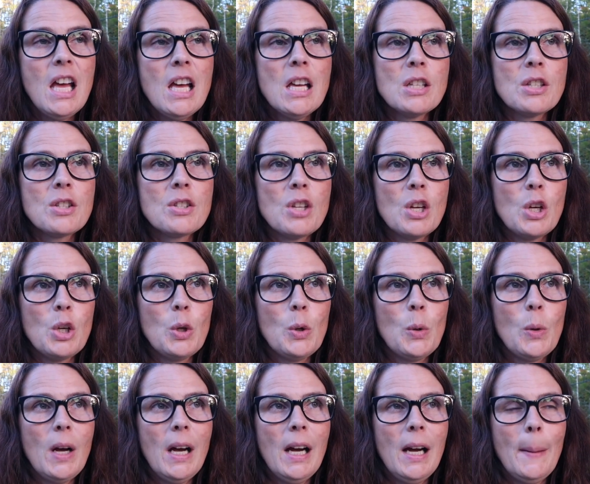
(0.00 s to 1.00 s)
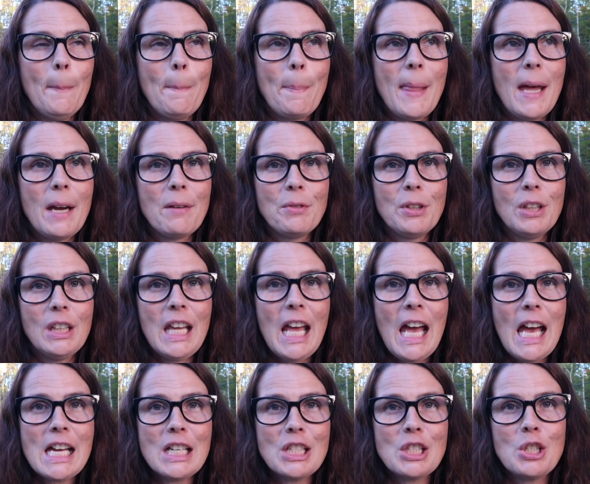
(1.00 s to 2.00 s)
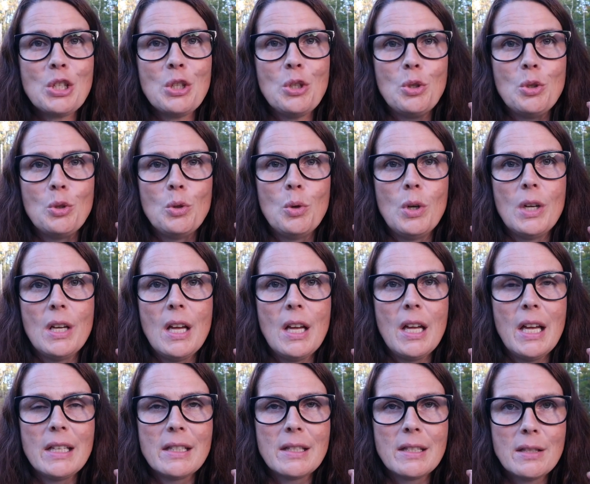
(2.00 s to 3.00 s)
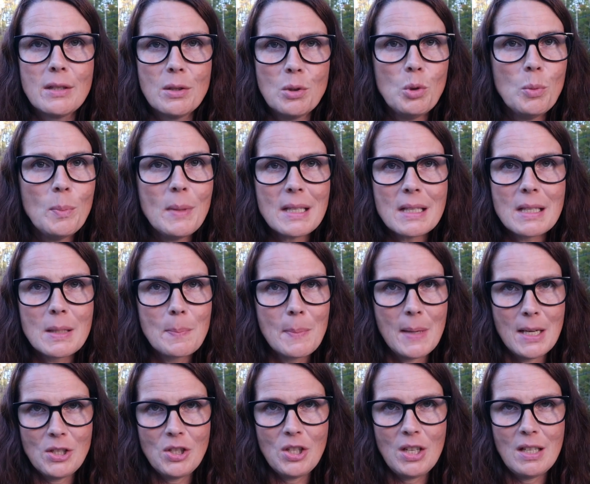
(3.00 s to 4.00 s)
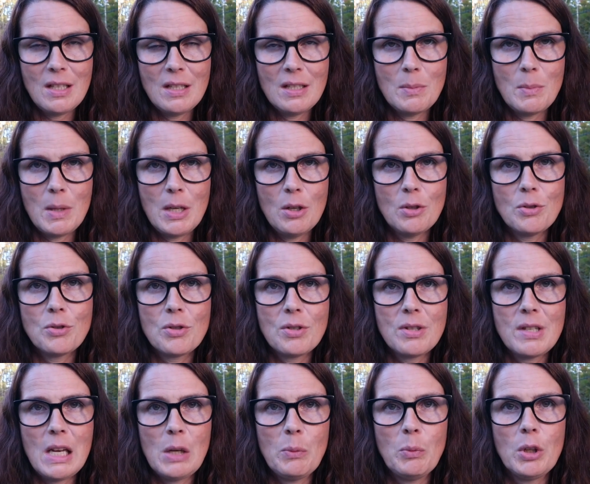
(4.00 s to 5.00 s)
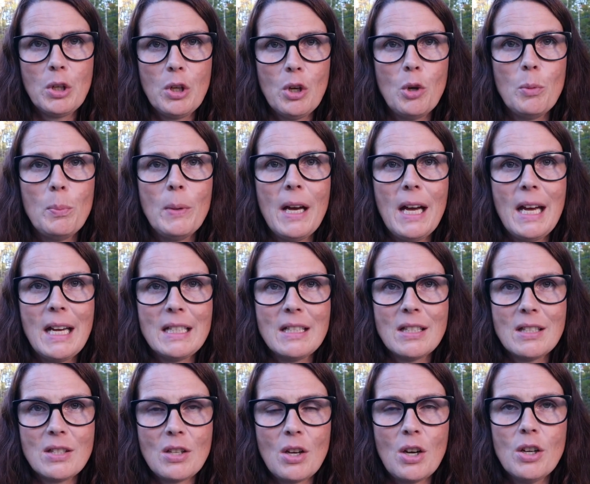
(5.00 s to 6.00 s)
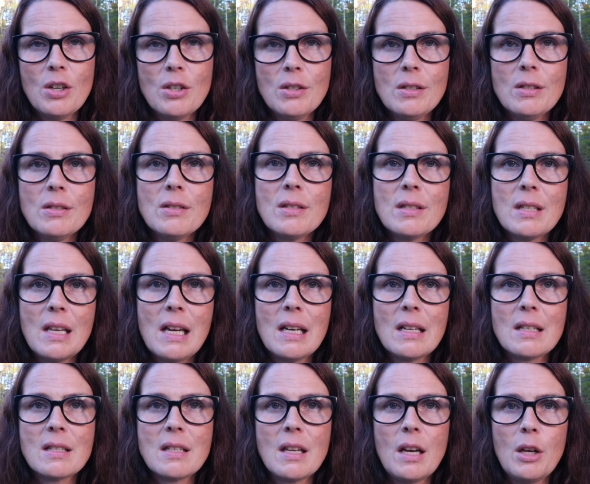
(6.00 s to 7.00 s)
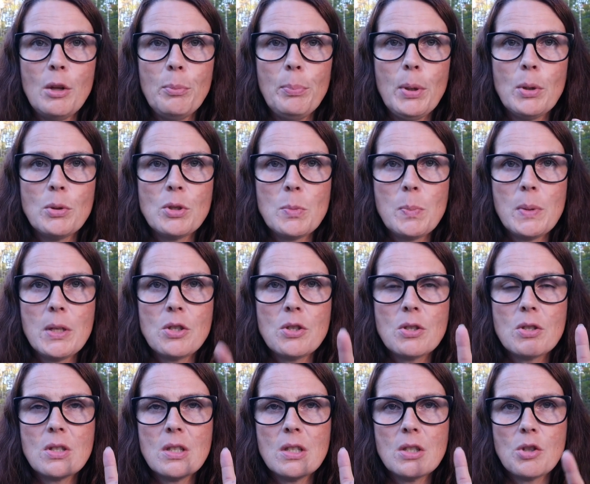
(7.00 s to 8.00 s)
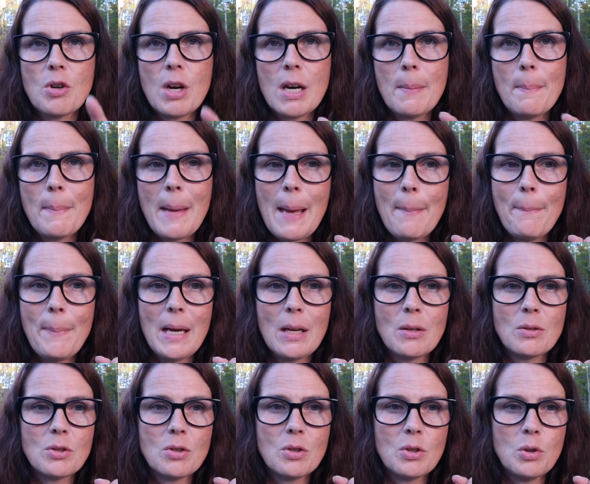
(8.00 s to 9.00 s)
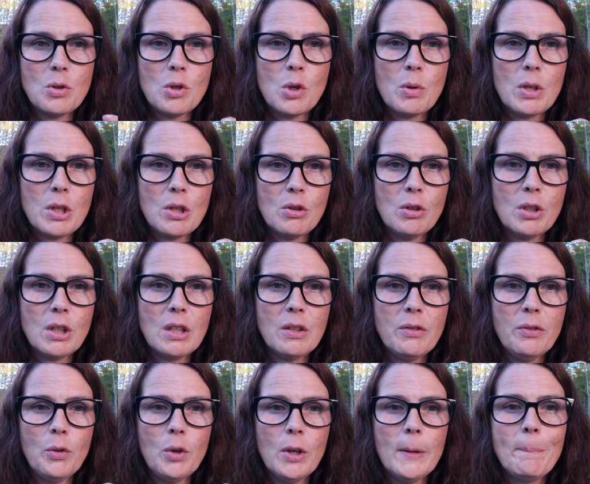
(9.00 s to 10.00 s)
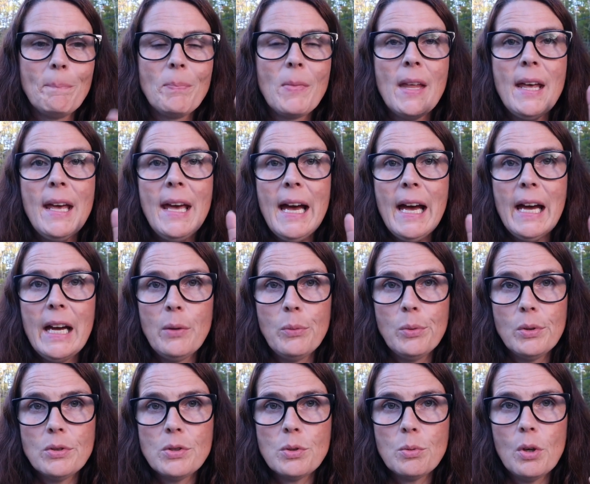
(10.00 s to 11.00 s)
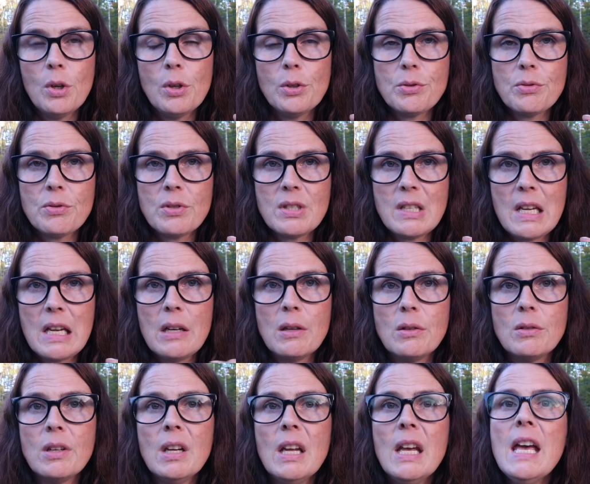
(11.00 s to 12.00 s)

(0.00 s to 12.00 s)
So I really had to zoom as much as my ultrasound would go, but I saw her little sacs. I'll post pictures and try to map out so you know what you're looking for. I will do an ultrasound